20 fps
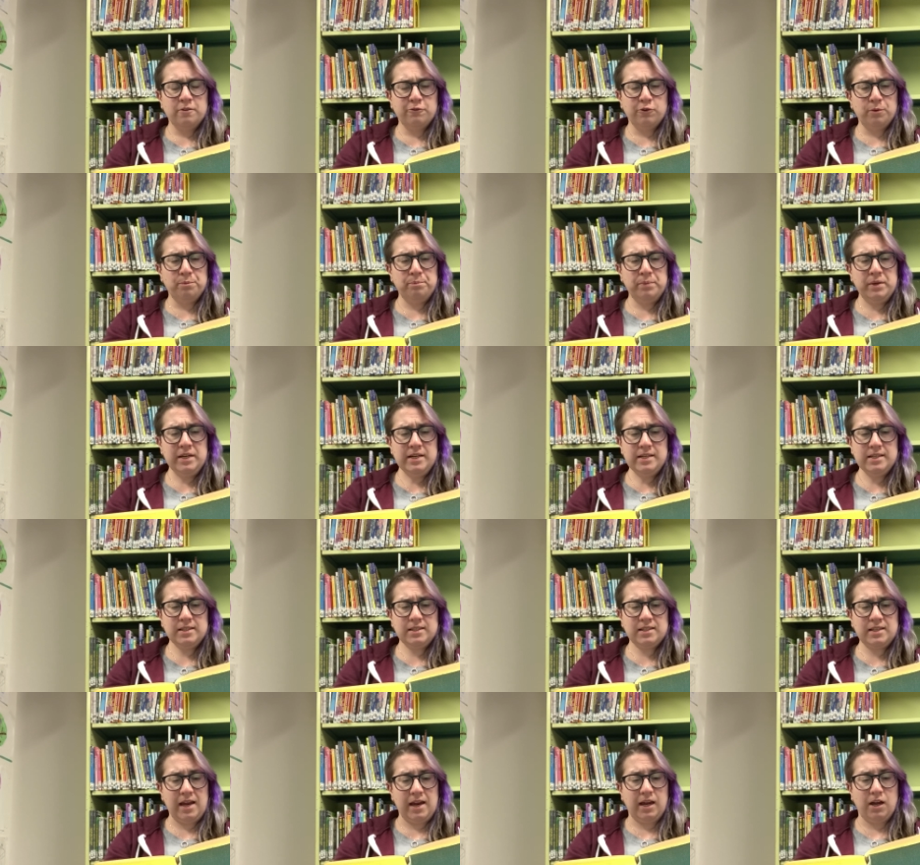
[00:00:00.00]
For pity's
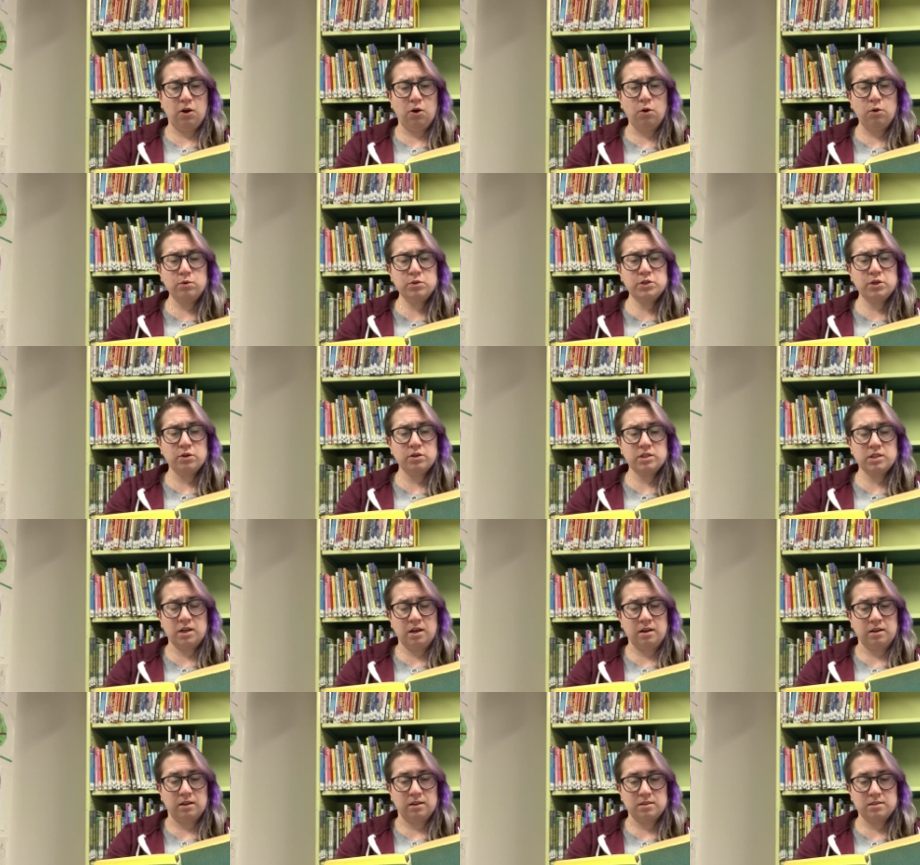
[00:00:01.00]
sake, hold your
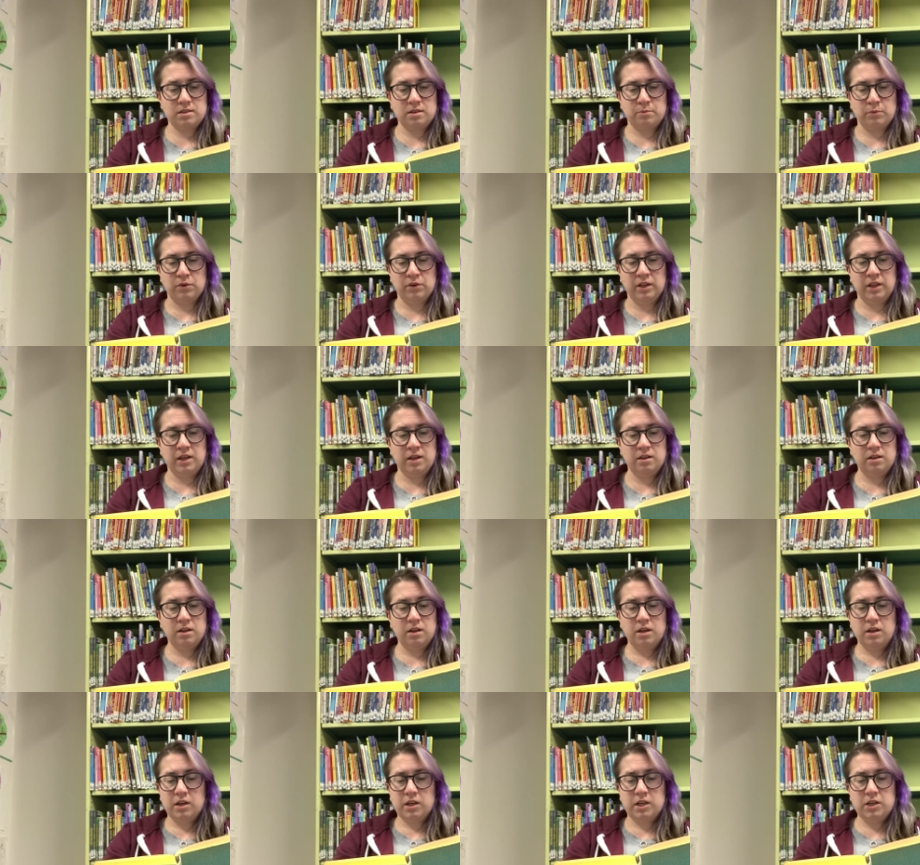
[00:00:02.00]
tongue, said Marilla.
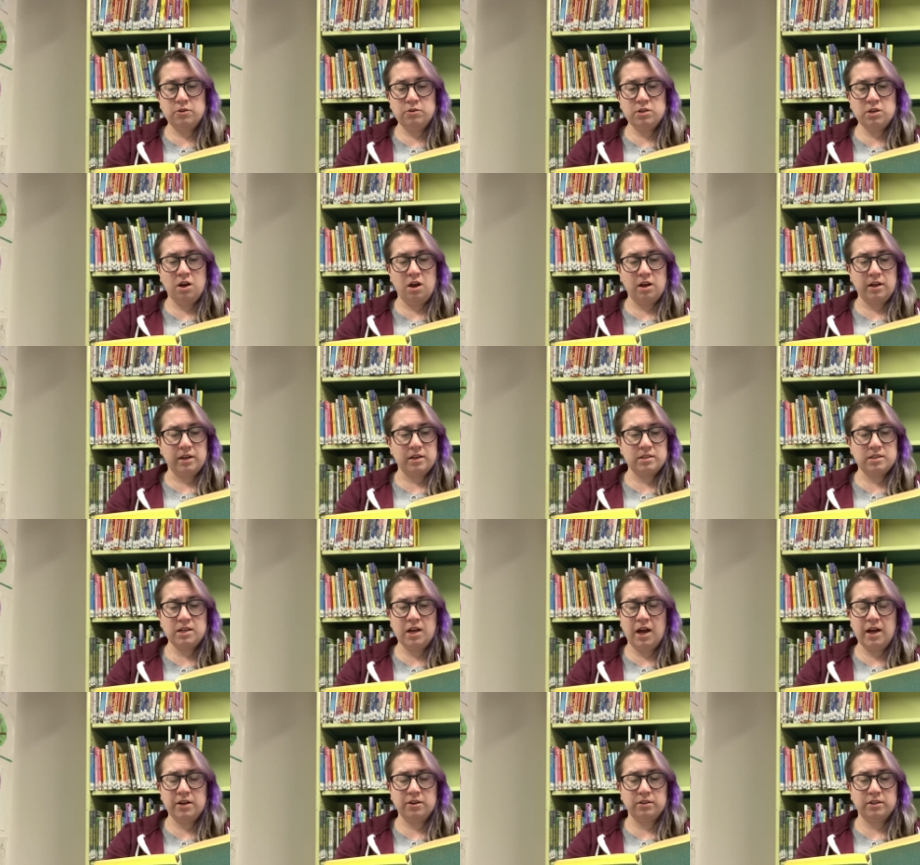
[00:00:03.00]
You talk
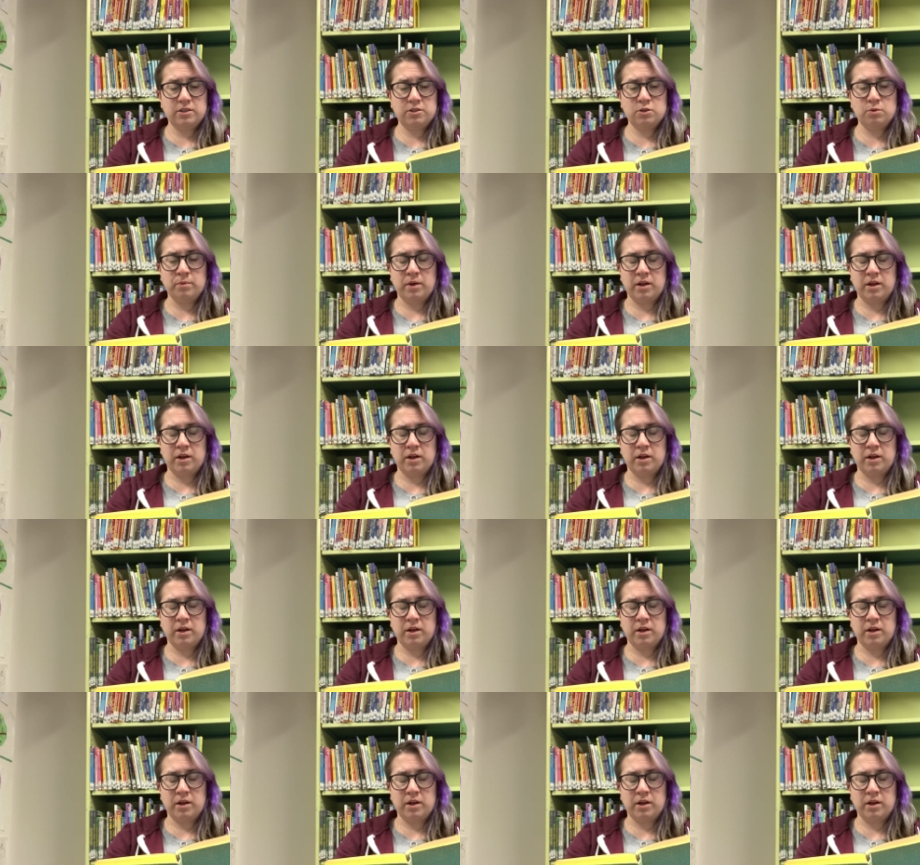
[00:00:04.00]
entirely too